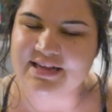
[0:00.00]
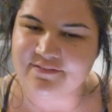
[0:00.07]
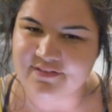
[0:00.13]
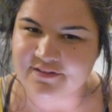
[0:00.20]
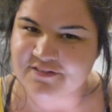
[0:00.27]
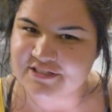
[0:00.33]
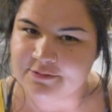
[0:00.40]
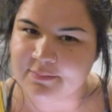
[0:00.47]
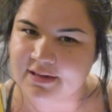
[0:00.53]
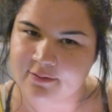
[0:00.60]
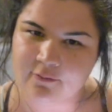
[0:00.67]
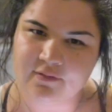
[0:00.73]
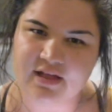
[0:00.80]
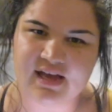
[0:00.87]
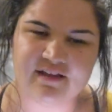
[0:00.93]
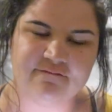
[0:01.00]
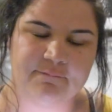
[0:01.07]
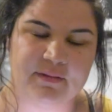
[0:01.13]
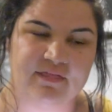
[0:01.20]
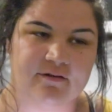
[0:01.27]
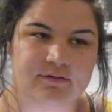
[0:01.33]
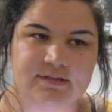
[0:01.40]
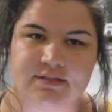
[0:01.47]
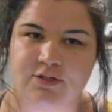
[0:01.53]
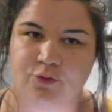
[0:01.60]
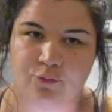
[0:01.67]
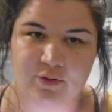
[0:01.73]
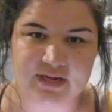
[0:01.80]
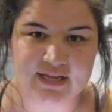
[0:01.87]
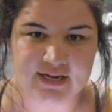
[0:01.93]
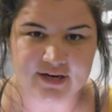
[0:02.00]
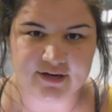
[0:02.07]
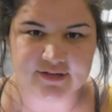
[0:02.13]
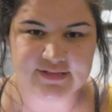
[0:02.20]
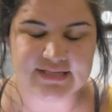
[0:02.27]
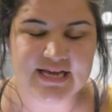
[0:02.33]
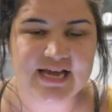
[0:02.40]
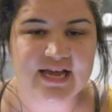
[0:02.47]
I've lived here my whole life, but there was 3 years